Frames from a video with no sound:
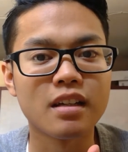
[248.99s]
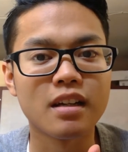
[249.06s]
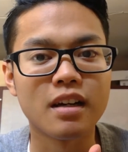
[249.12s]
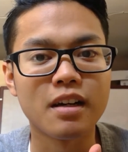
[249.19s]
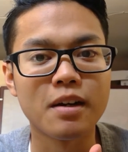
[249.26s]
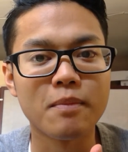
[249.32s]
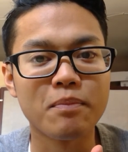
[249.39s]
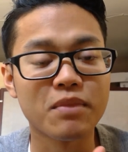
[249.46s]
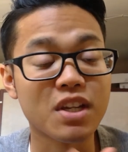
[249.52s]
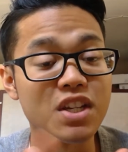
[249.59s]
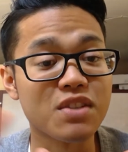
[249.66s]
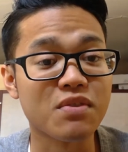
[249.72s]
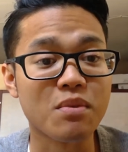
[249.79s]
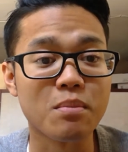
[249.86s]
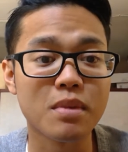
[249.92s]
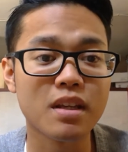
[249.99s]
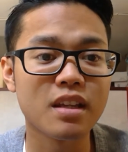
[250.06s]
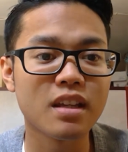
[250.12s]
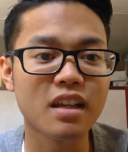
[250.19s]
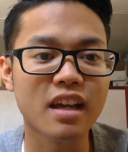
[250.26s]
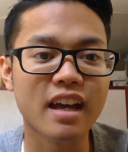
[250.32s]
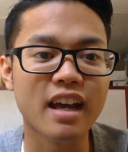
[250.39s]
Because for
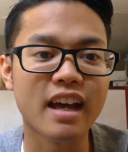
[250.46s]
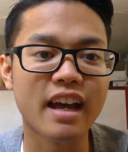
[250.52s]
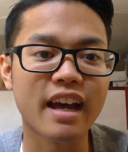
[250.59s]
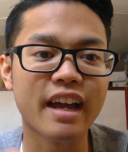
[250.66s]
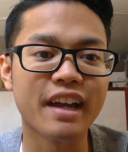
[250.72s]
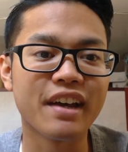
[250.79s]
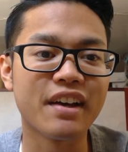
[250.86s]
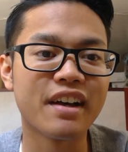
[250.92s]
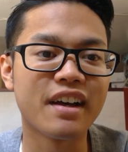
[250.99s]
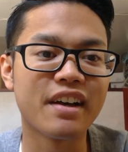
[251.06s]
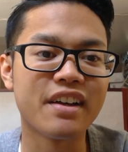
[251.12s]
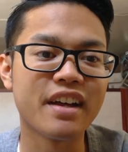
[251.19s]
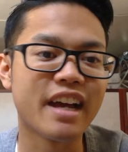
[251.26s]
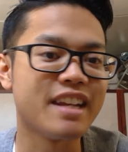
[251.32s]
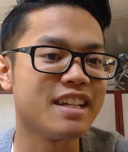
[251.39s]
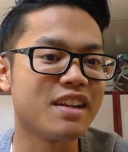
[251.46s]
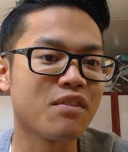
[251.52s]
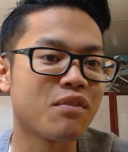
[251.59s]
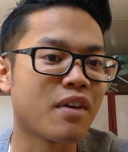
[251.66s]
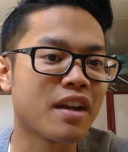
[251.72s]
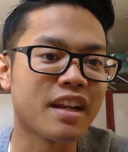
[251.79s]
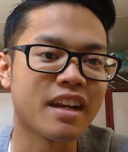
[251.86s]
me, I I didn't
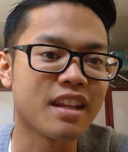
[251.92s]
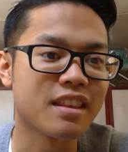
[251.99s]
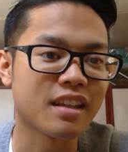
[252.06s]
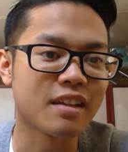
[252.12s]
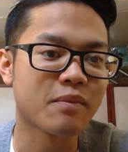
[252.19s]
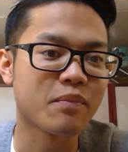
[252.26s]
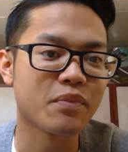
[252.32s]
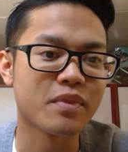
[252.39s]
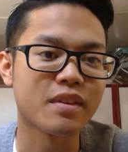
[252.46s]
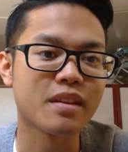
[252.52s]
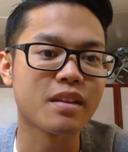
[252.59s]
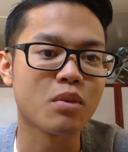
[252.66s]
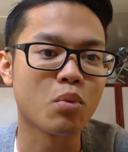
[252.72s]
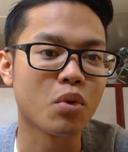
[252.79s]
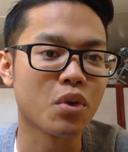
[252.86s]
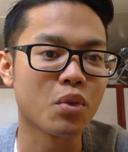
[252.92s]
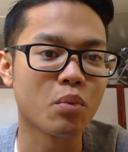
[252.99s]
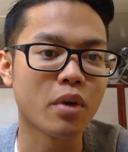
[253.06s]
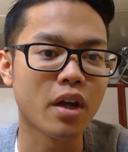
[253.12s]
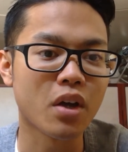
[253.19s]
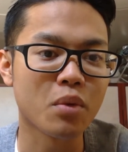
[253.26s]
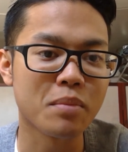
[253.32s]
find anything
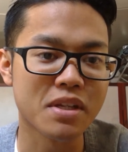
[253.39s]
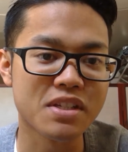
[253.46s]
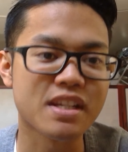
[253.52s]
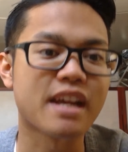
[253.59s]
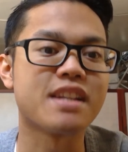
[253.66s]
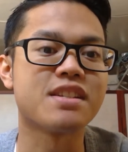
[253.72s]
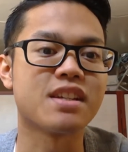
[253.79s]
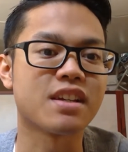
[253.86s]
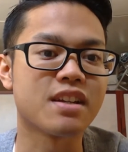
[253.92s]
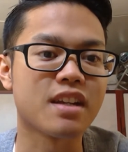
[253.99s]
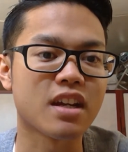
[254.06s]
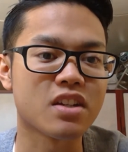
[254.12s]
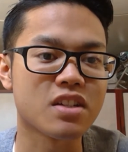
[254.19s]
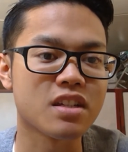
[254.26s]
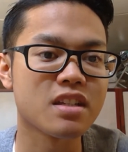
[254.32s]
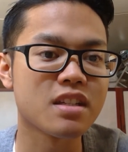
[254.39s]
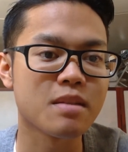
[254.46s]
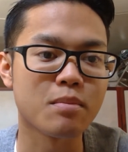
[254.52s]
worthwhile besides the connections.